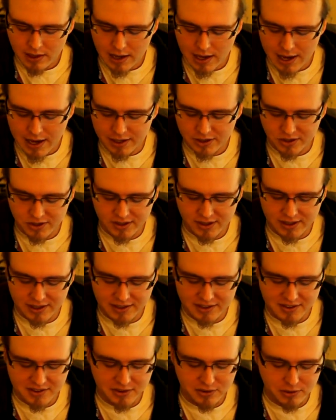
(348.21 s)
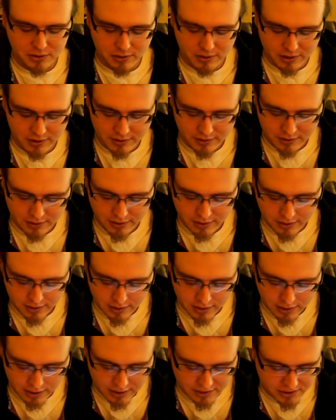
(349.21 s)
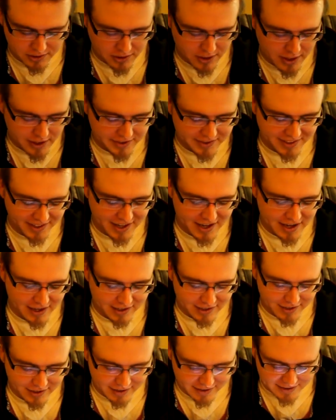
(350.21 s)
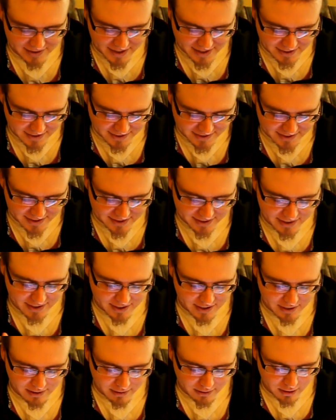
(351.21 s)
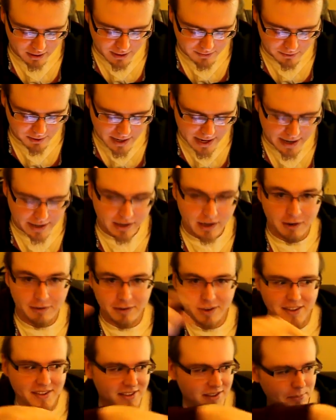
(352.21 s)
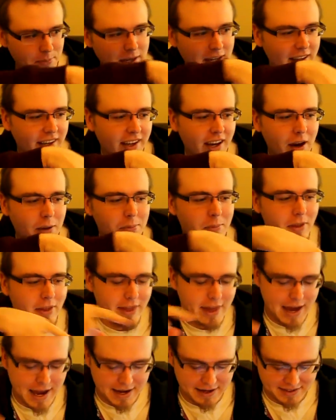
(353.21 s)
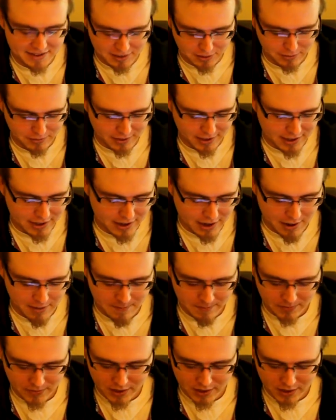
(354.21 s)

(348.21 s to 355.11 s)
I actually need to, let's try this again because I didn't set the level high enough because it's picking up that over there.